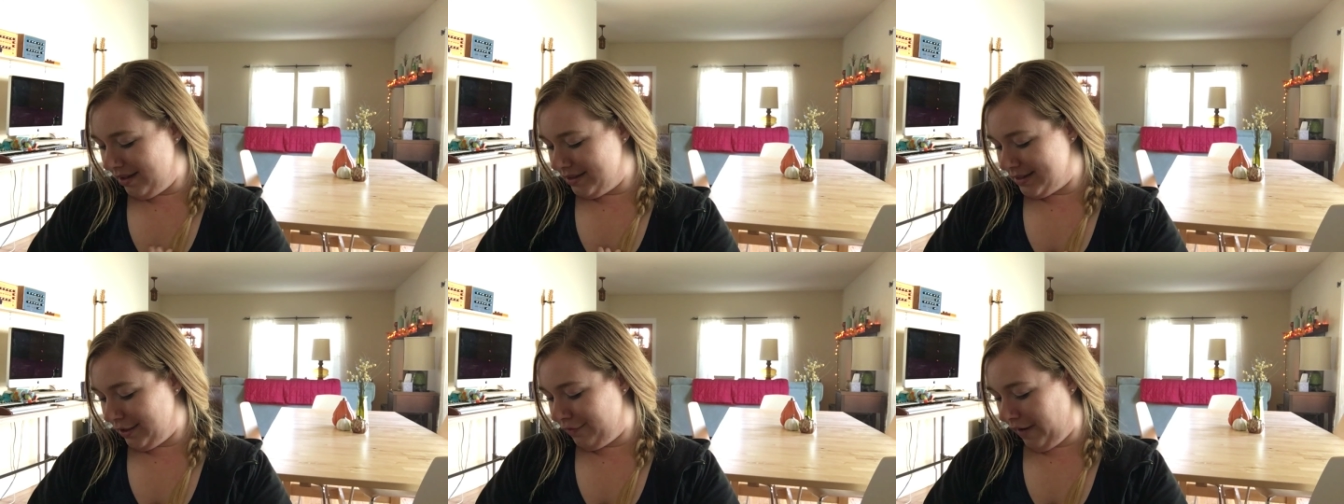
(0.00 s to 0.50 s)

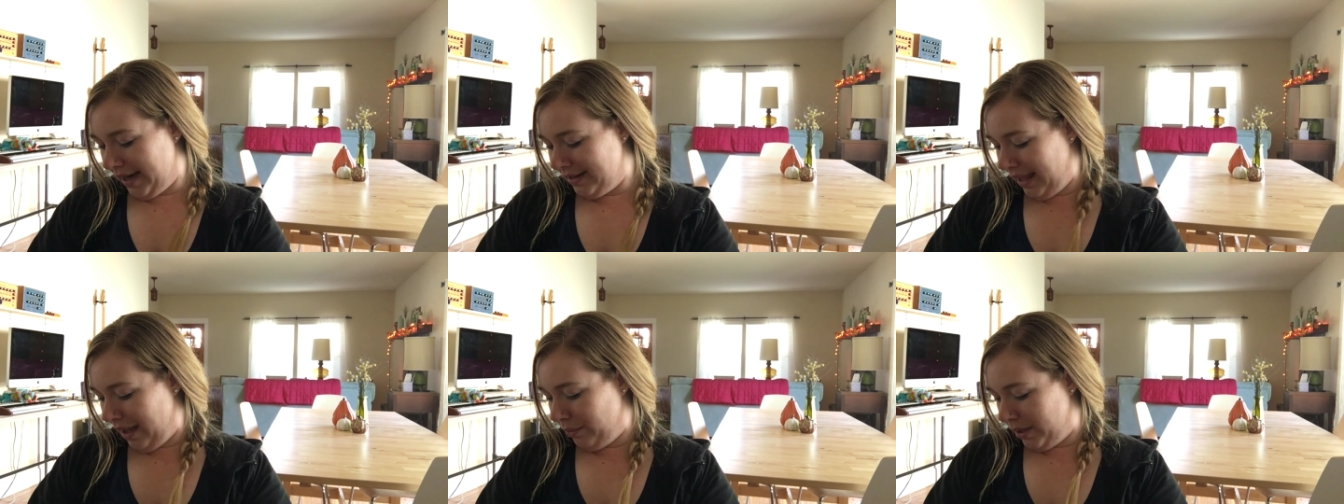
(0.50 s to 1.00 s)
So
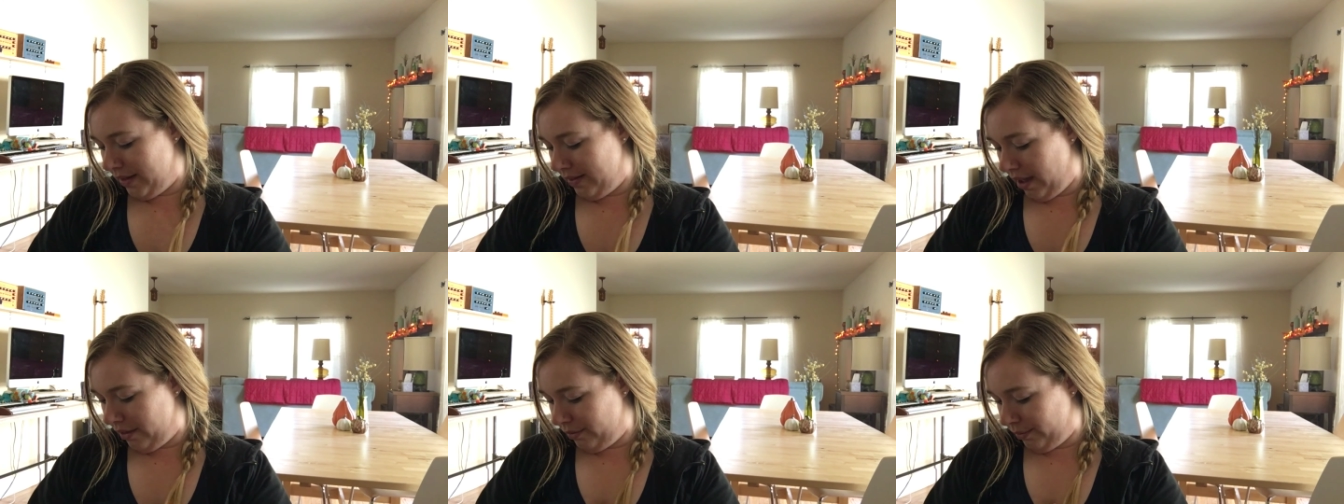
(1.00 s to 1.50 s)
finally I went in
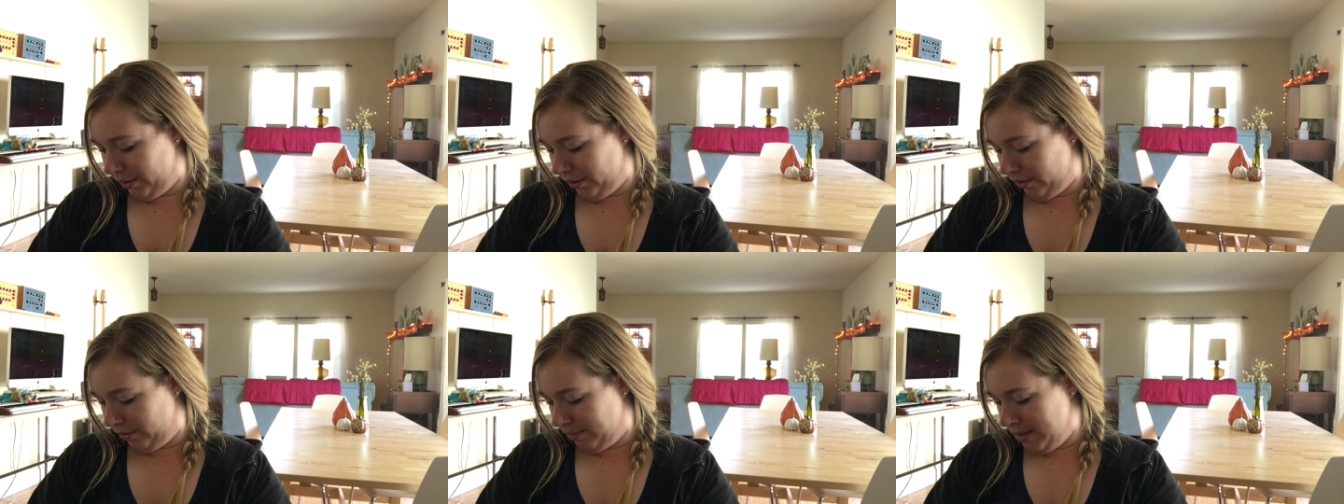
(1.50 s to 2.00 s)
the other
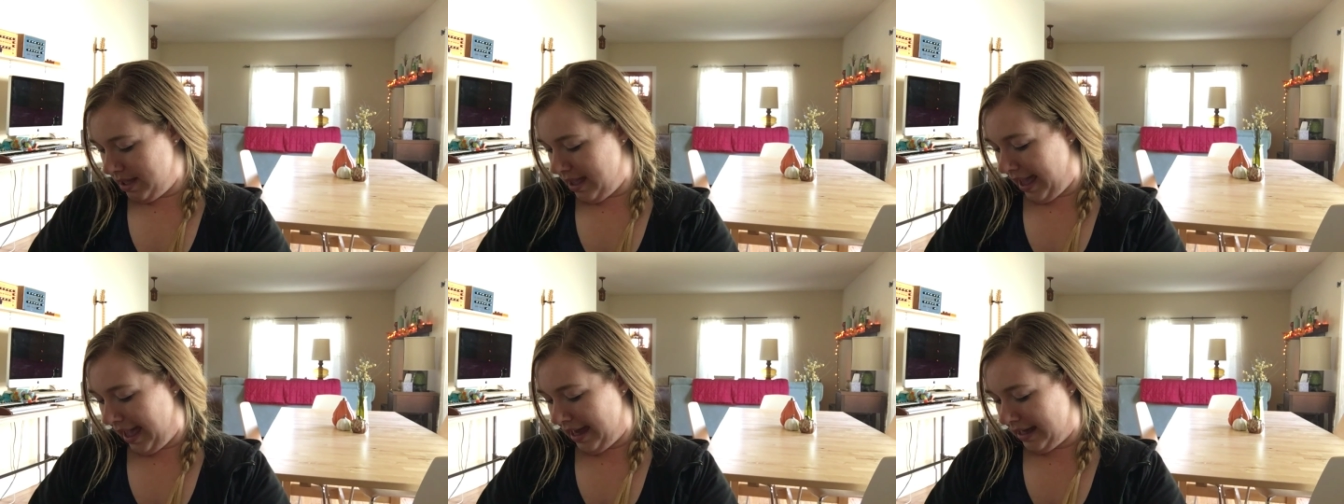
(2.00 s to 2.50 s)
room
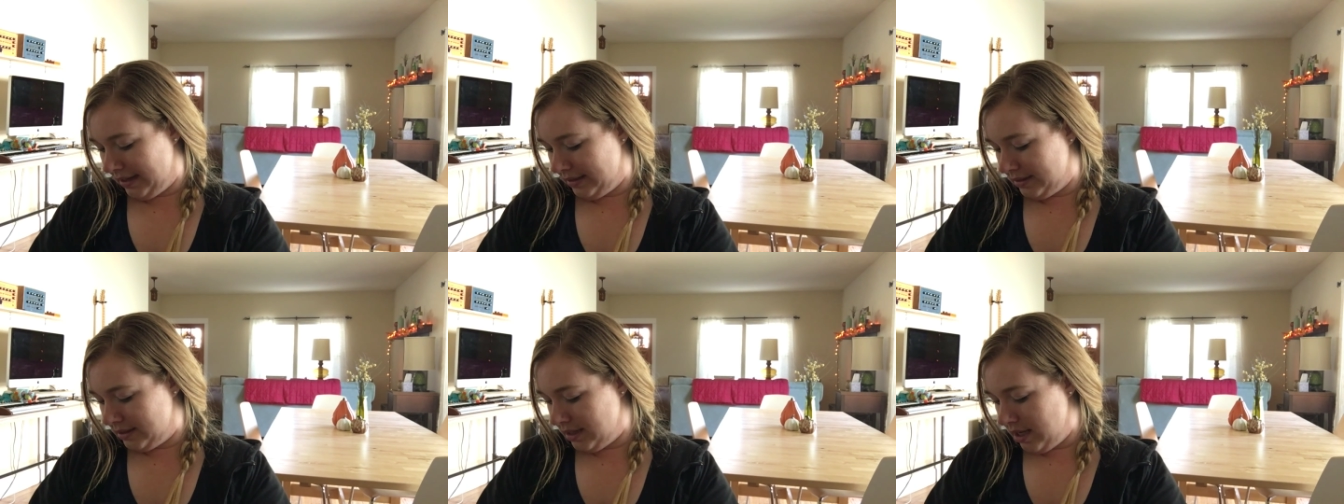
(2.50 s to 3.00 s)

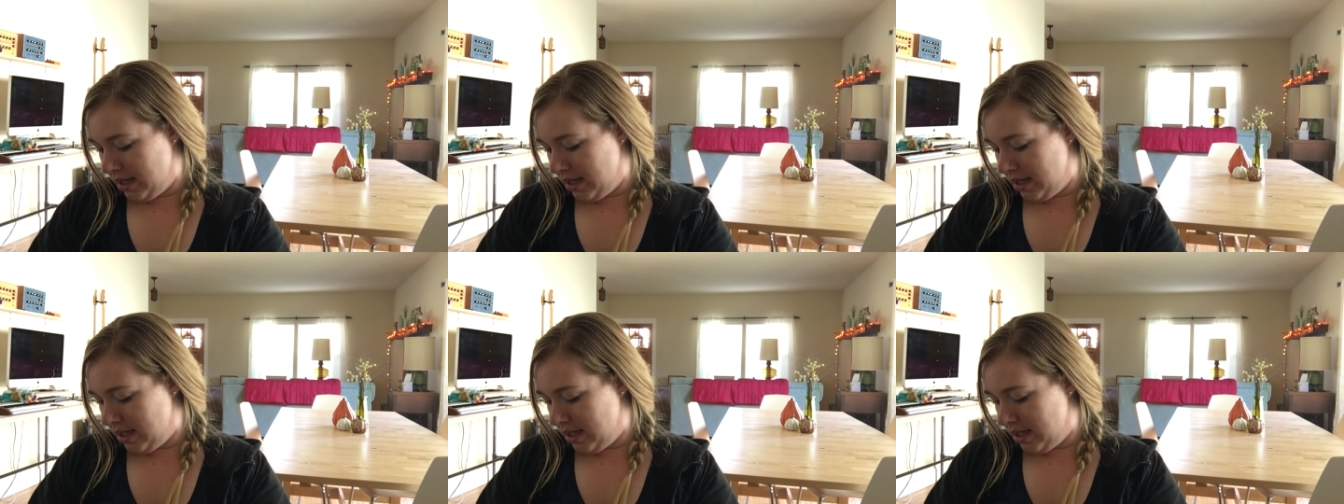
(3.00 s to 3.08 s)
and